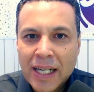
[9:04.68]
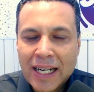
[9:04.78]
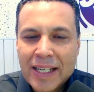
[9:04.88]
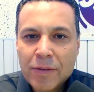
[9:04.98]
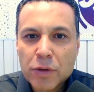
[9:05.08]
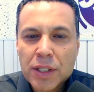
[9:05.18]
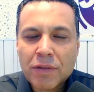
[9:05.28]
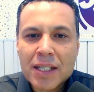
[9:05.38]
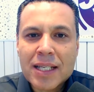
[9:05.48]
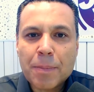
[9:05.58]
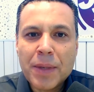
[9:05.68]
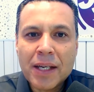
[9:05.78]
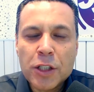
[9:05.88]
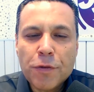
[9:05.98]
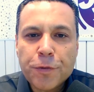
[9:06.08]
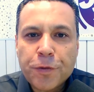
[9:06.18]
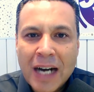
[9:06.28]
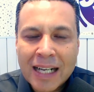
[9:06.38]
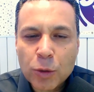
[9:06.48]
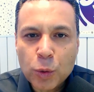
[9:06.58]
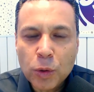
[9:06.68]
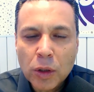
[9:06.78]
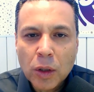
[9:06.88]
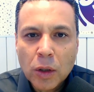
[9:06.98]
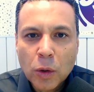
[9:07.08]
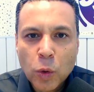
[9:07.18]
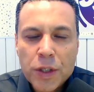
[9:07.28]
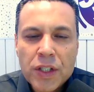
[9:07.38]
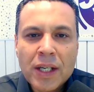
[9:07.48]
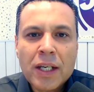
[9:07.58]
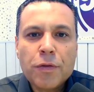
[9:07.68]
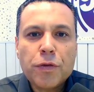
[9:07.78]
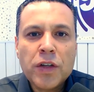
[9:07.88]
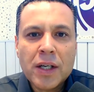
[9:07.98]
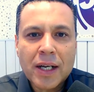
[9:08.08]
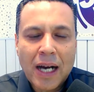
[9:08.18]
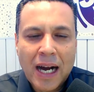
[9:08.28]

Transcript: and then you will learn what that saying means.